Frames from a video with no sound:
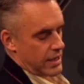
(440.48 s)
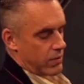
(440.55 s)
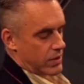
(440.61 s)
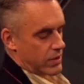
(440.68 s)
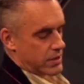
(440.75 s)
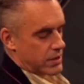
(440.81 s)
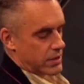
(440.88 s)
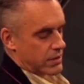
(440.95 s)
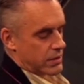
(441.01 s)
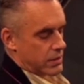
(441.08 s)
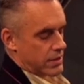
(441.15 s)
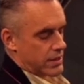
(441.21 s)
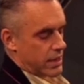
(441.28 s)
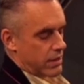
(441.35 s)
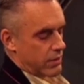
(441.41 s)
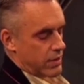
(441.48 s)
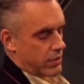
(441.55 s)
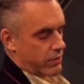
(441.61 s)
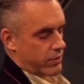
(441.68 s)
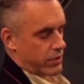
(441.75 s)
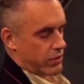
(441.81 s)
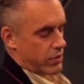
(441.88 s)
He was sitting
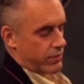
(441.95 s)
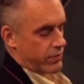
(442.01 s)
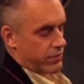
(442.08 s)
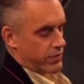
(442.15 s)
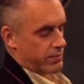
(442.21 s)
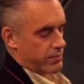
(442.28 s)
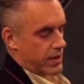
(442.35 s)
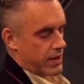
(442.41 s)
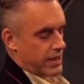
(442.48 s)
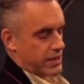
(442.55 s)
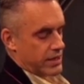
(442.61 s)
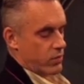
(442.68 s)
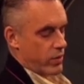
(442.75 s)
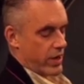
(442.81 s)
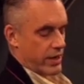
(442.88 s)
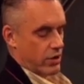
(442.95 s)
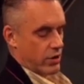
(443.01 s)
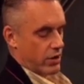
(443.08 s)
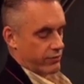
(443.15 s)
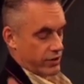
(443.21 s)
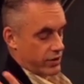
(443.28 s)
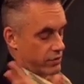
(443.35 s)
around with a group of his buddies and went
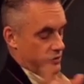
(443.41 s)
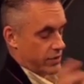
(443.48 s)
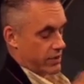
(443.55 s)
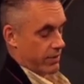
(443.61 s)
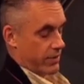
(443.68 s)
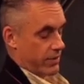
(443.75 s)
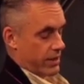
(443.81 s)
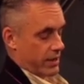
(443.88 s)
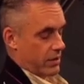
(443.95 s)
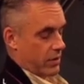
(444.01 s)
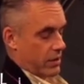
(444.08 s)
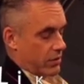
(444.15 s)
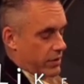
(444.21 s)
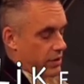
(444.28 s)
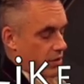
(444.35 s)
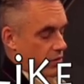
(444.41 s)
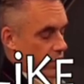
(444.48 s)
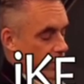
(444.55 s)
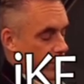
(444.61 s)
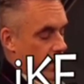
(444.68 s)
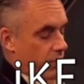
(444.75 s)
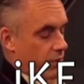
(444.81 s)
off to do something, God only
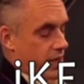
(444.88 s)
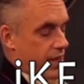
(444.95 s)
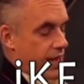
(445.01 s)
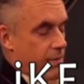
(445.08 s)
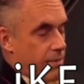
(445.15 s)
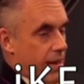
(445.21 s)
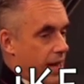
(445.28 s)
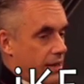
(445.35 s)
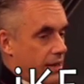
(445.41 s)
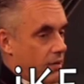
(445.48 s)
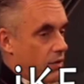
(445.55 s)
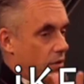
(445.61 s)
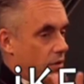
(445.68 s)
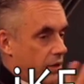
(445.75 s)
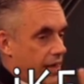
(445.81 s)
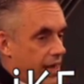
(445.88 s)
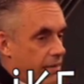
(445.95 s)
knows what. And when he came back, they were all